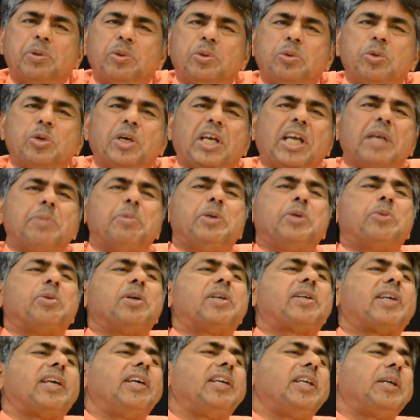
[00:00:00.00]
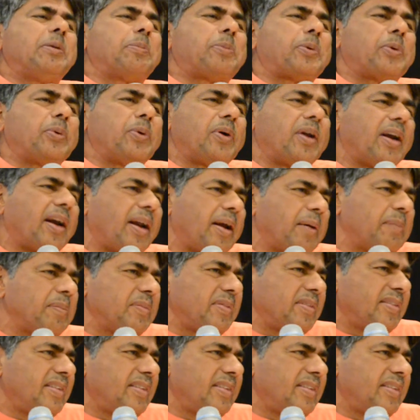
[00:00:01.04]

who came into a training program